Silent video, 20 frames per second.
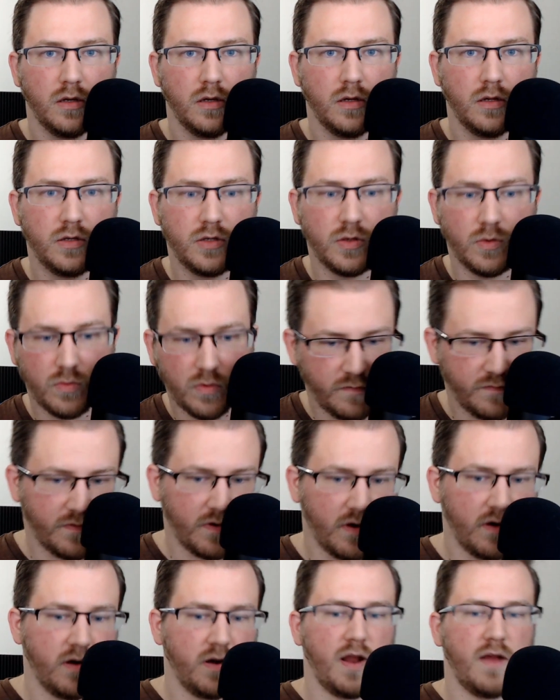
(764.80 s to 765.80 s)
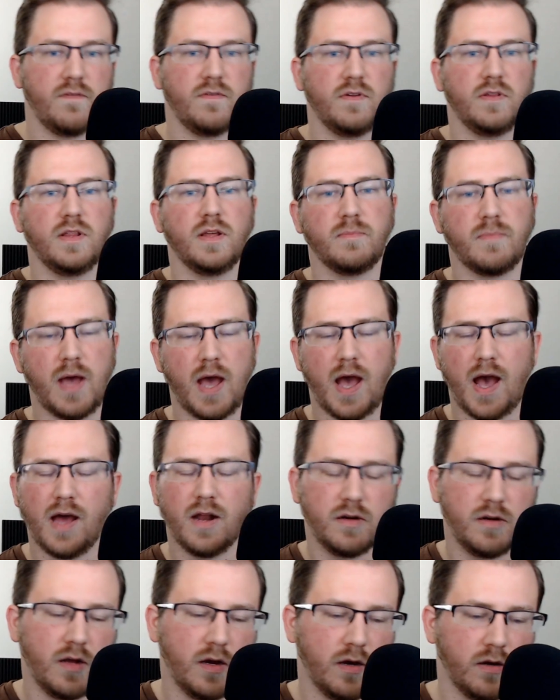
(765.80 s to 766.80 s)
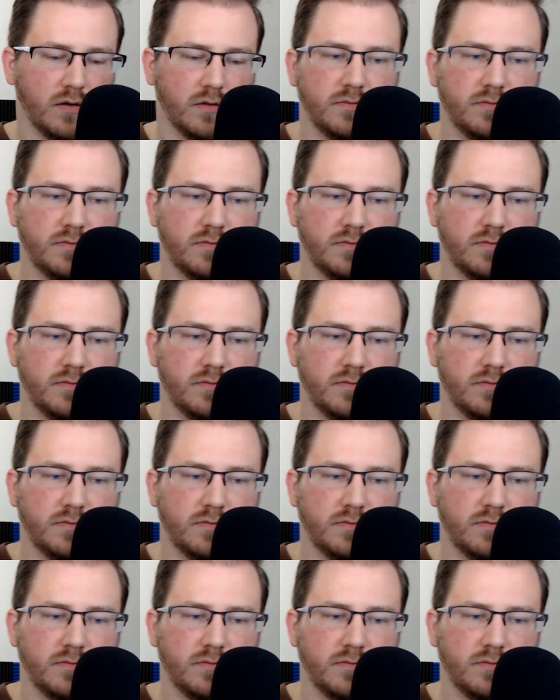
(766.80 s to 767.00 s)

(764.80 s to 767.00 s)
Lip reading: to revert everything back. I don't know.